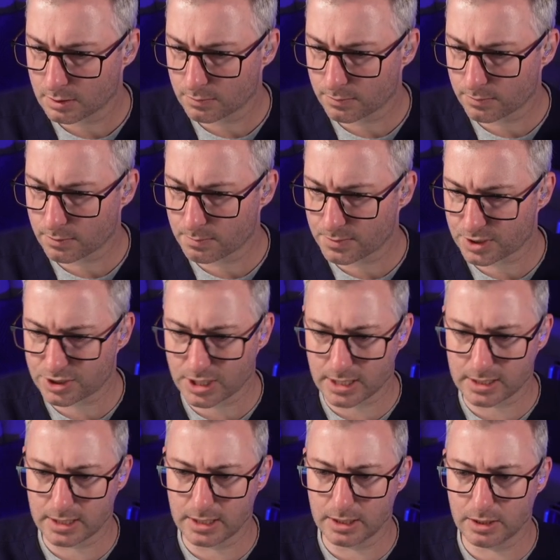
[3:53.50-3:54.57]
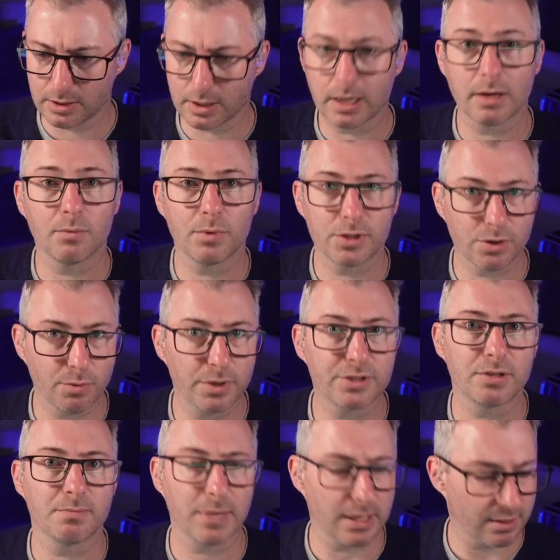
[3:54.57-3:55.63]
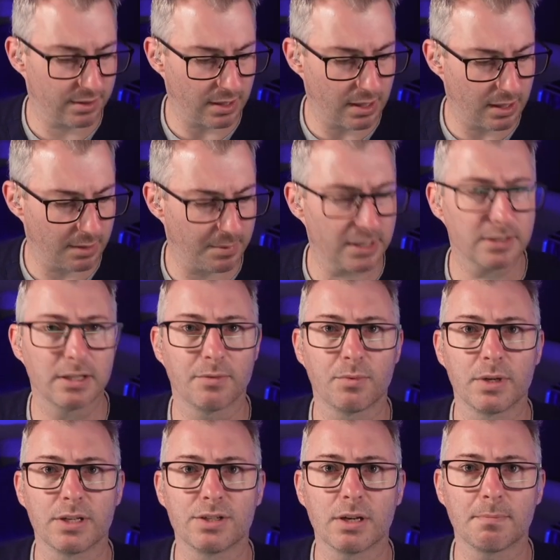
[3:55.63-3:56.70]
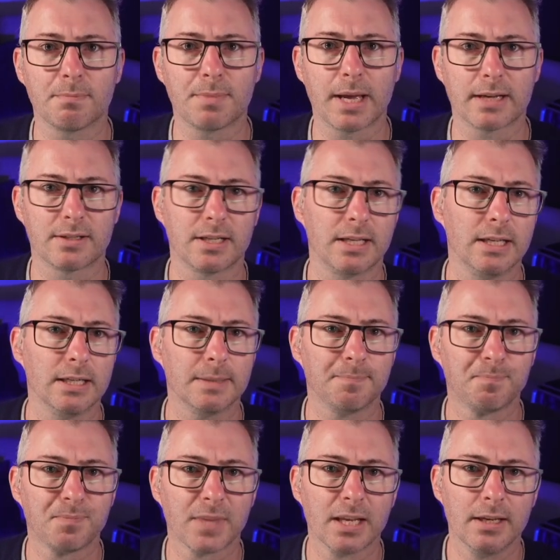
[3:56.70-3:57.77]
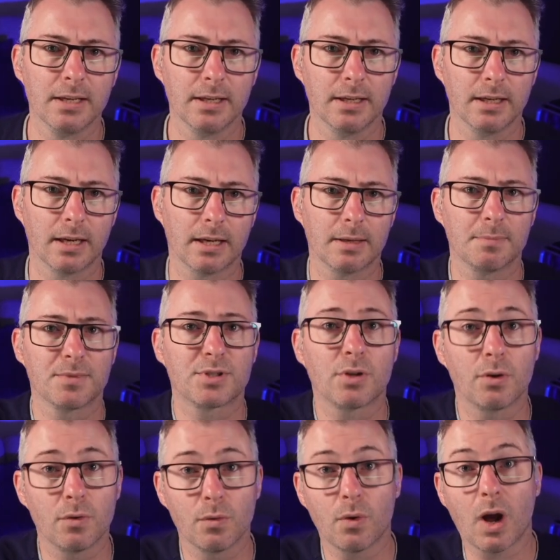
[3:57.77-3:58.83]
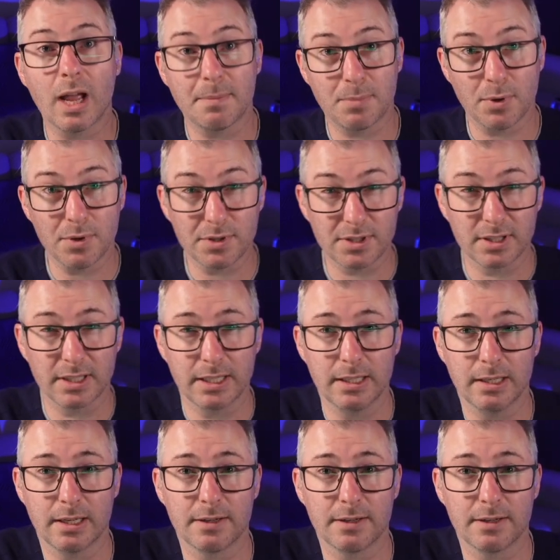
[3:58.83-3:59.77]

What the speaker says: from the chat here. Which question banks are the best? If we jump back to here. So I personally have